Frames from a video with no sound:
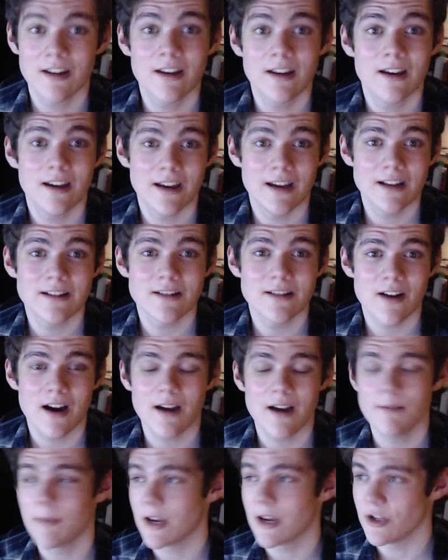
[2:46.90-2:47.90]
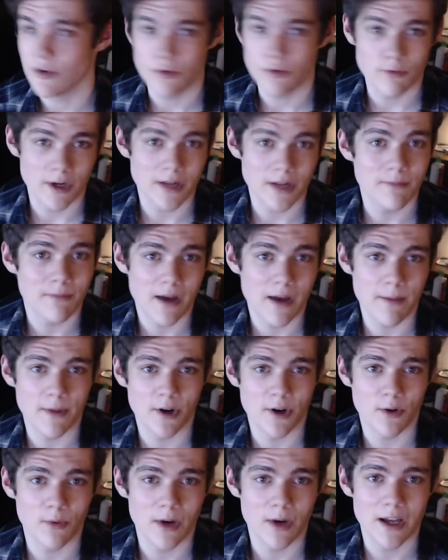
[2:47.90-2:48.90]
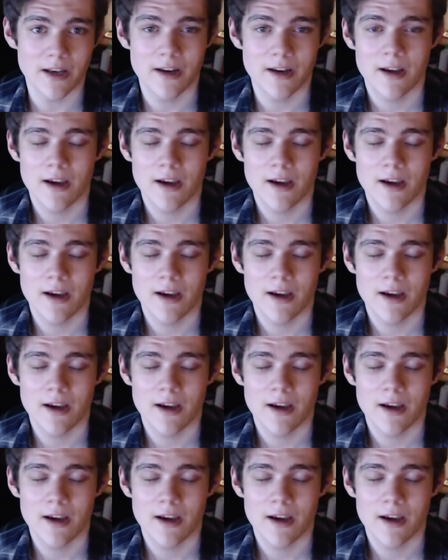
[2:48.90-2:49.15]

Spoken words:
It's not my new one, my middle one.